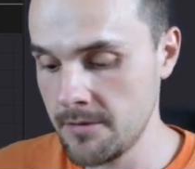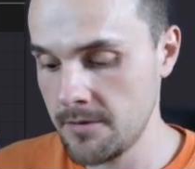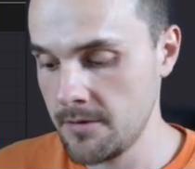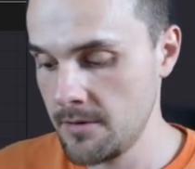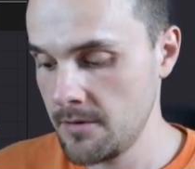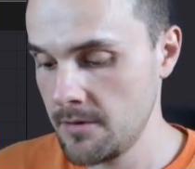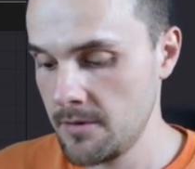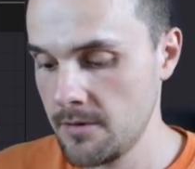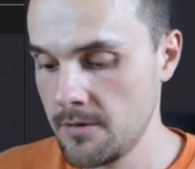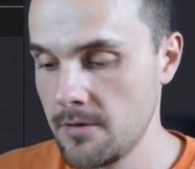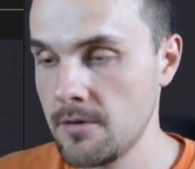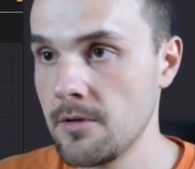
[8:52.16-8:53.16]

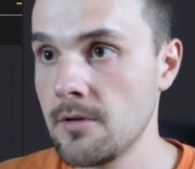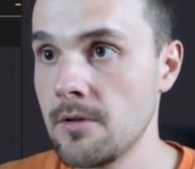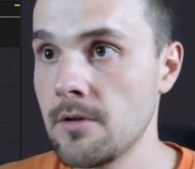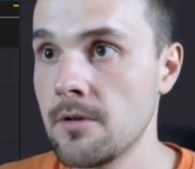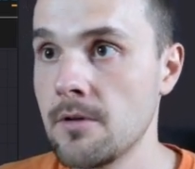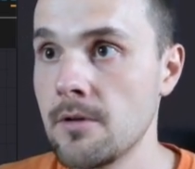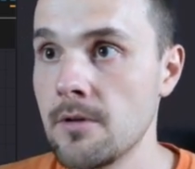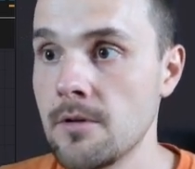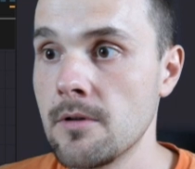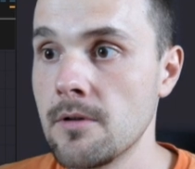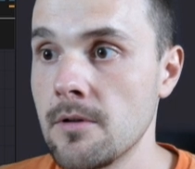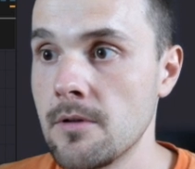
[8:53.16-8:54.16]
Nothing is said.